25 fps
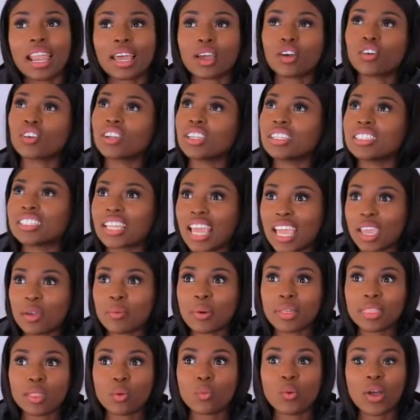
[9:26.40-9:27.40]
Like on a day
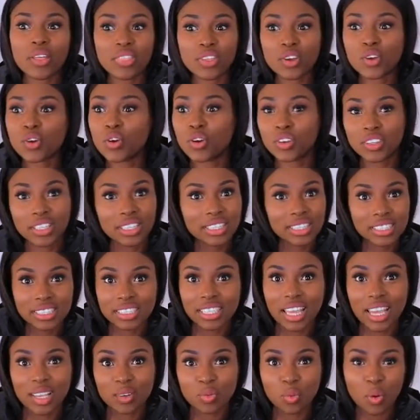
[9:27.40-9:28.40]
where the weather couldn't
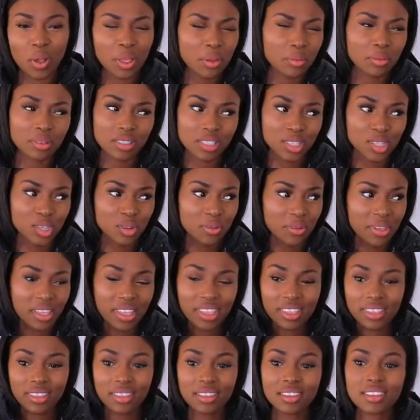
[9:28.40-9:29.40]
decide what it was
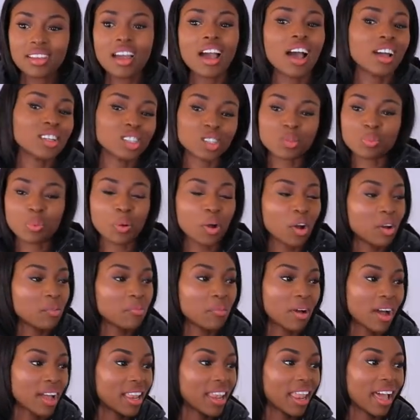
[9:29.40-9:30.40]
doing, I just put on
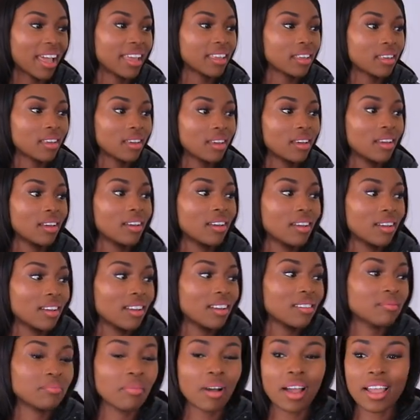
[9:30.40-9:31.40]
my like,
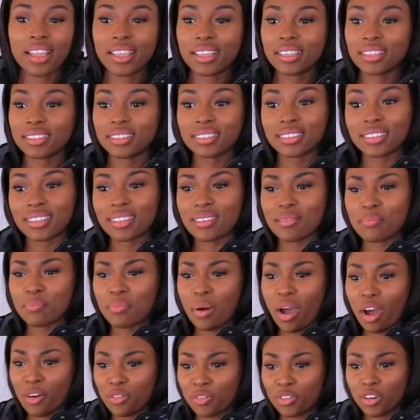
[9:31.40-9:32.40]
my
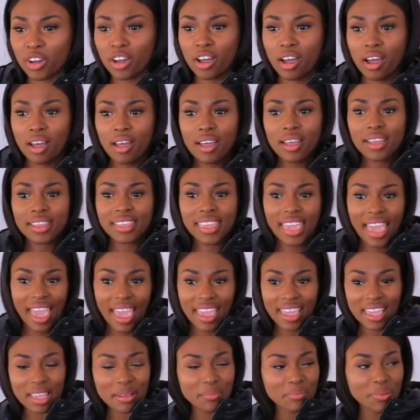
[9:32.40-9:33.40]
puffer
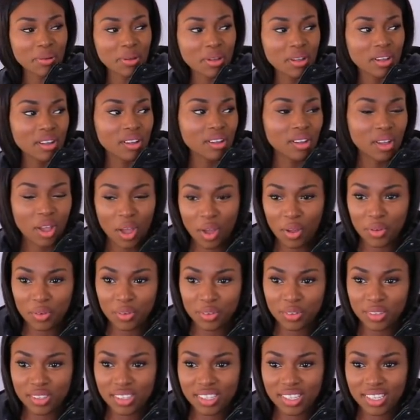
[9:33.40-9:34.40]
cape
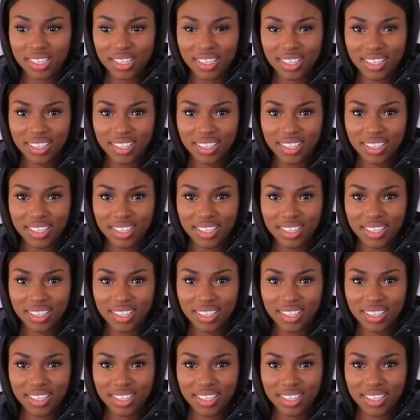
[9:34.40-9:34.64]
coat.